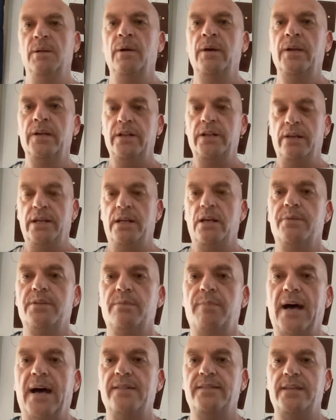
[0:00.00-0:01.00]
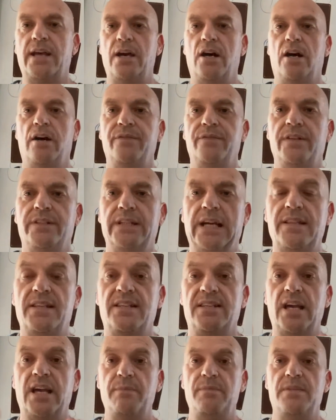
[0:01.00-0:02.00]
you know, he comes back day after day, the
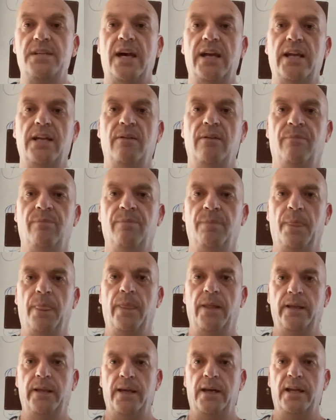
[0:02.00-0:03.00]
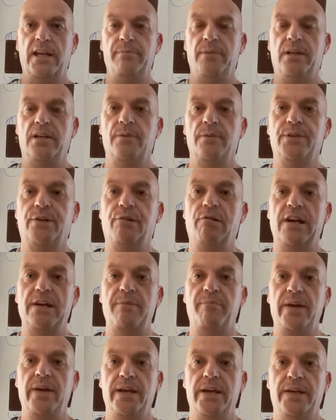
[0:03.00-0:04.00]
same day. You know, he becomes a
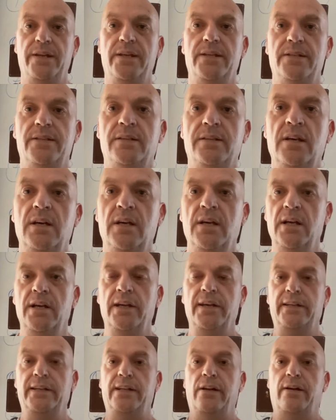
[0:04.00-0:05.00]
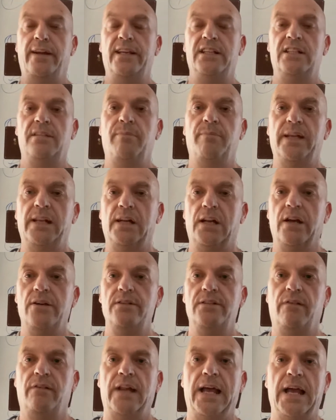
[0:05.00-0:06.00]
great pianist. You know, he can speak
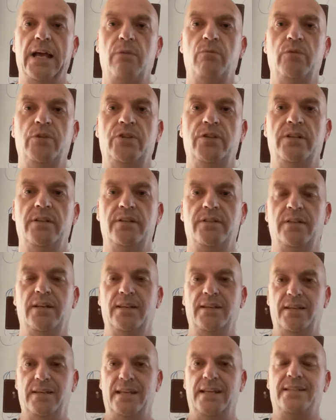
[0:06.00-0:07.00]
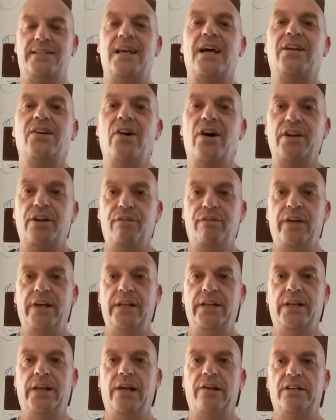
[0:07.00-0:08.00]
loads of languages. It's that kind of
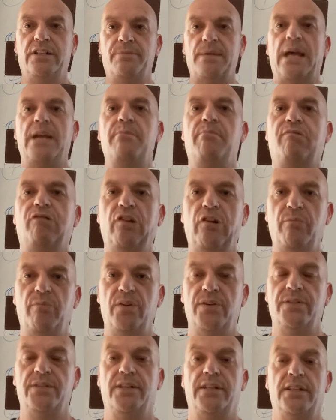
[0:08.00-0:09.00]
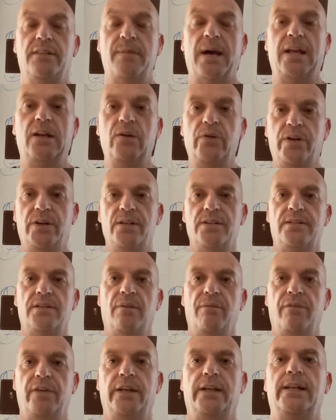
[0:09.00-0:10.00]
feeling here. It's about improvements and it's about looking at
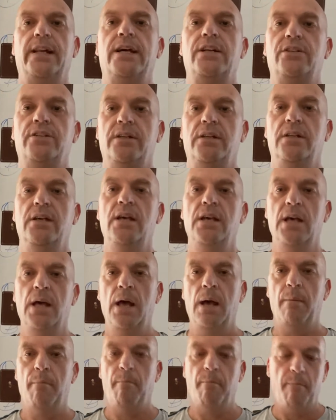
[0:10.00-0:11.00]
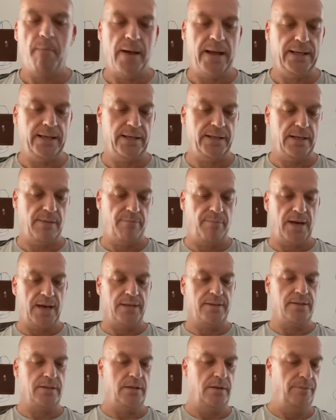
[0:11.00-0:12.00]
something and actually making it
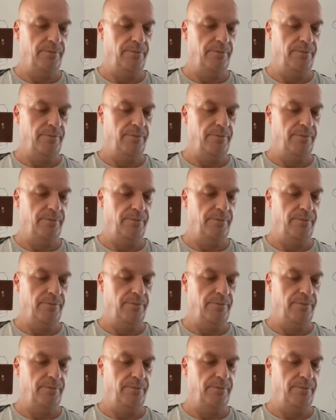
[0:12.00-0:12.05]
better.